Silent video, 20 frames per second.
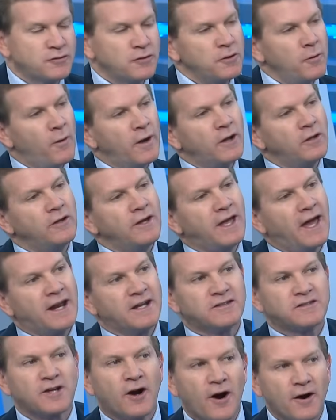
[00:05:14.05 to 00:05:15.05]
So you want to look
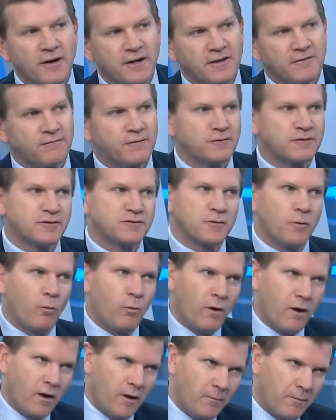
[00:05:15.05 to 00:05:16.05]
at a Target versus a
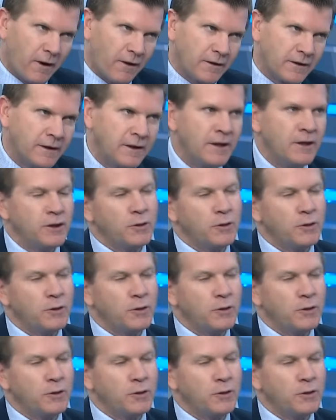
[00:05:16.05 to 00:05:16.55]
Walmart.